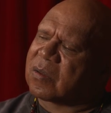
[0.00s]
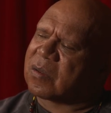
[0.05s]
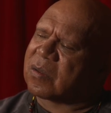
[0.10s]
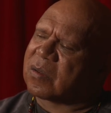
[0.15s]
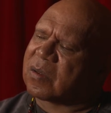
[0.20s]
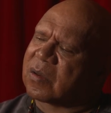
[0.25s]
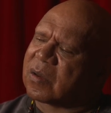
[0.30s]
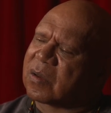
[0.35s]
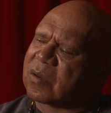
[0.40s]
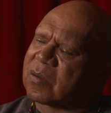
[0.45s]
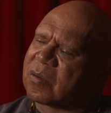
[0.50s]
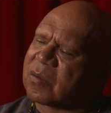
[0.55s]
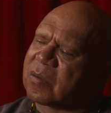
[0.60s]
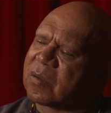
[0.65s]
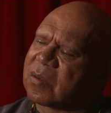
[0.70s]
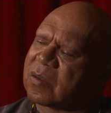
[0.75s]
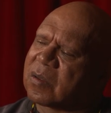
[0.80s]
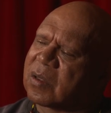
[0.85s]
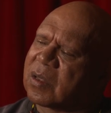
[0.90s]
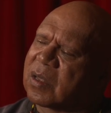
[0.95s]
know,
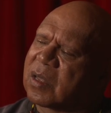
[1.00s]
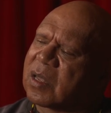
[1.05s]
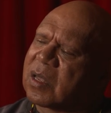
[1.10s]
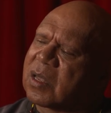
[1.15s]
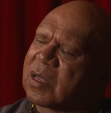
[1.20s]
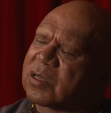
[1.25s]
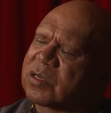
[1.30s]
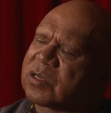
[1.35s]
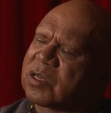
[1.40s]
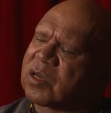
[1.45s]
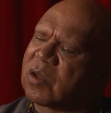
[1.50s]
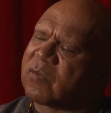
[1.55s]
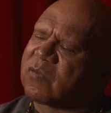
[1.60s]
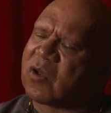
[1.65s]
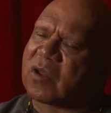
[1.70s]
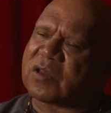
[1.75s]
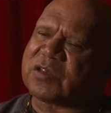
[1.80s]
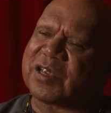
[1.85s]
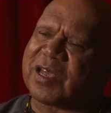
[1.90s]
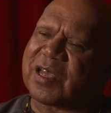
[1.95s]
she never
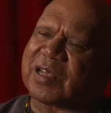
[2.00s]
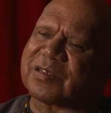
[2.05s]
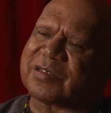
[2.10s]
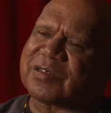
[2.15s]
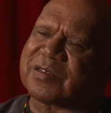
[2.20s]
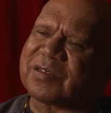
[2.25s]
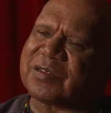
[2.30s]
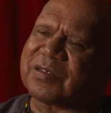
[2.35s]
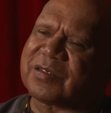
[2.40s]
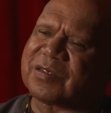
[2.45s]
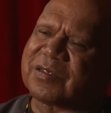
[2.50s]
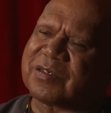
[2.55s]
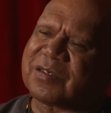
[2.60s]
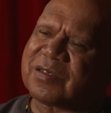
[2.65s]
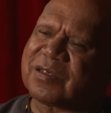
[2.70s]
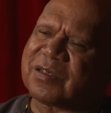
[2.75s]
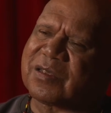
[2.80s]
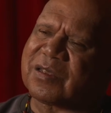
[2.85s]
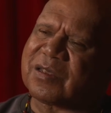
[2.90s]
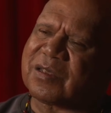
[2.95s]
got a chance
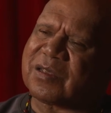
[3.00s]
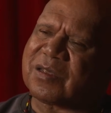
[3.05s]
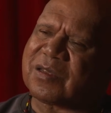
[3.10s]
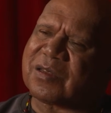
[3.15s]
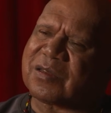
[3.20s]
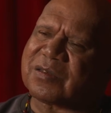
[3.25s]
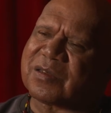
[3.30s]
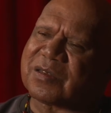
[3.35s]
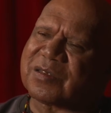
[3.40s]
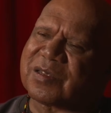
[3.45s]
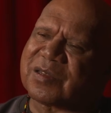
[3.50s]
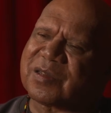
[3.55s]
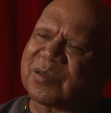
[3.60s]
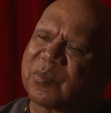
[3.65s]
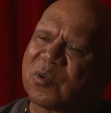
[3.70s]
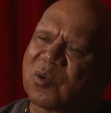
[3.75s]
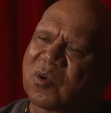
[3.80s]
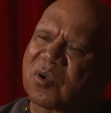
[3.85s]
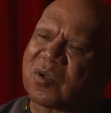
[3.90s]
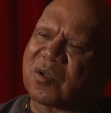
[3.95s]
to see the
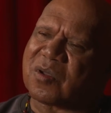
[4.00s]
book